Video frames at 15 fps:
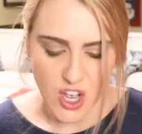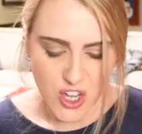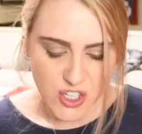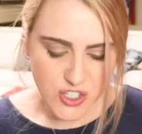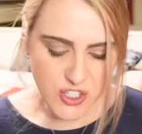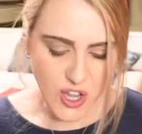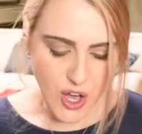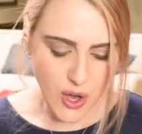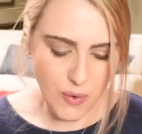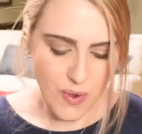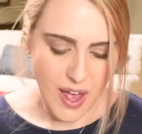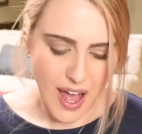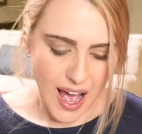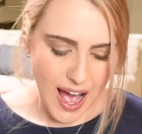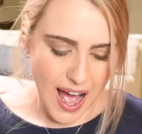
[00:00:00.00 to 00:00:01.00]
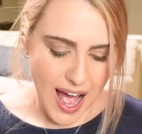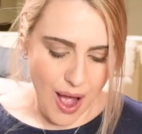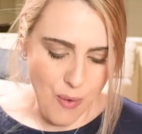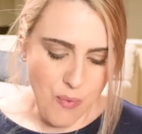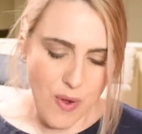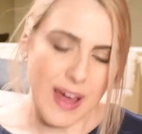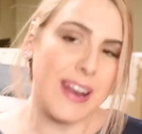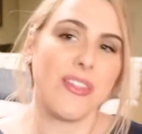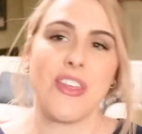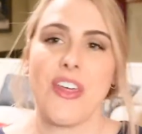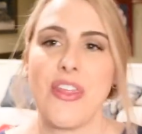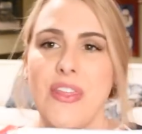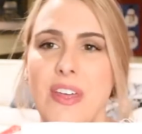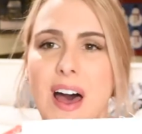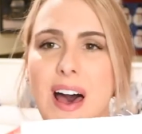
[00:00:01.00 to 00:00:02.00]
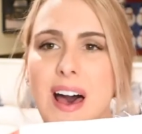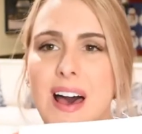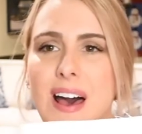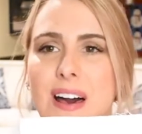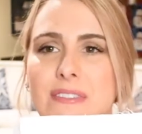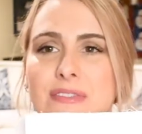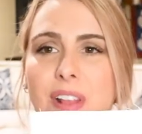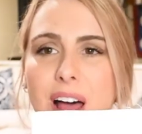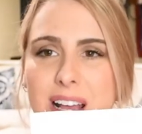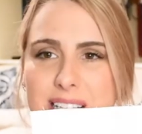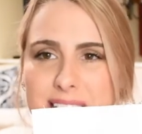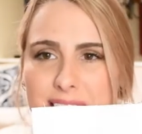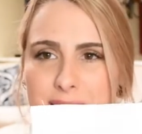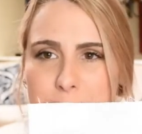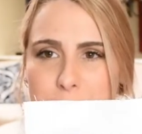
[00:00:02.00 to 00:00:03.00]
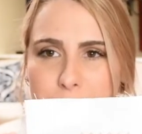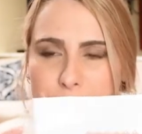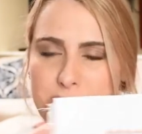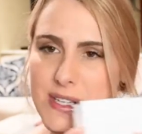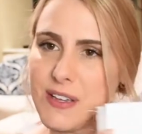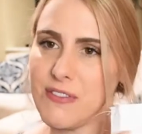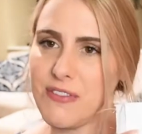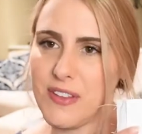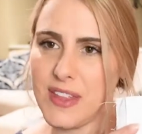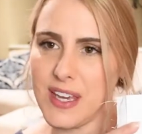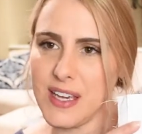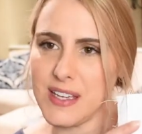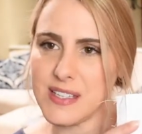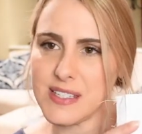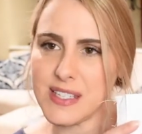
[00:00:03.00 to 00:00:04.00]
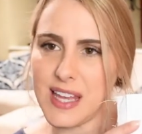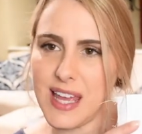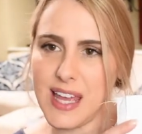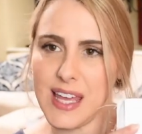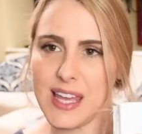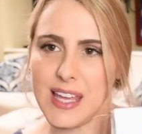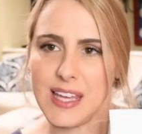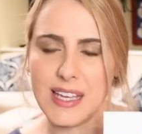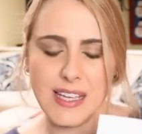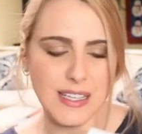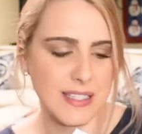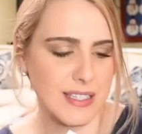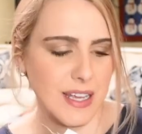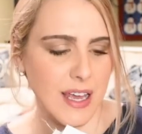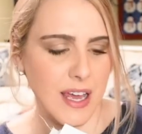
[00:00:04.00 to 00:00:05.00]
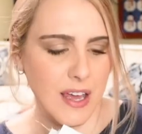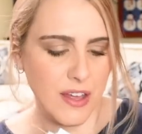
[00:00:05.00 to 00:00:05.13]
So what the floss that I'm using for this is